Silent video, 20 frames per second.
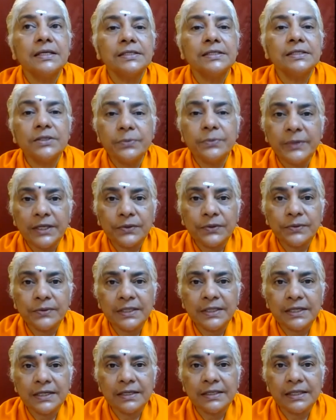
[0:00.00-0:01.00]
So we
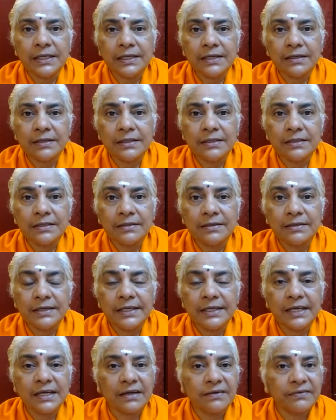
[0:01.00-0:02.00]
know that there are the
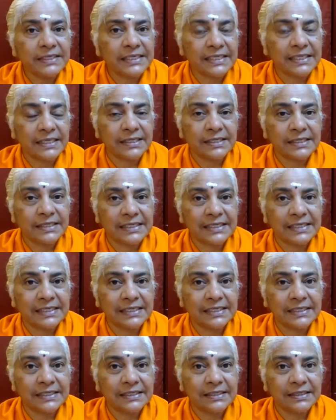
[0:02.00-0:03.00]
three avasthas.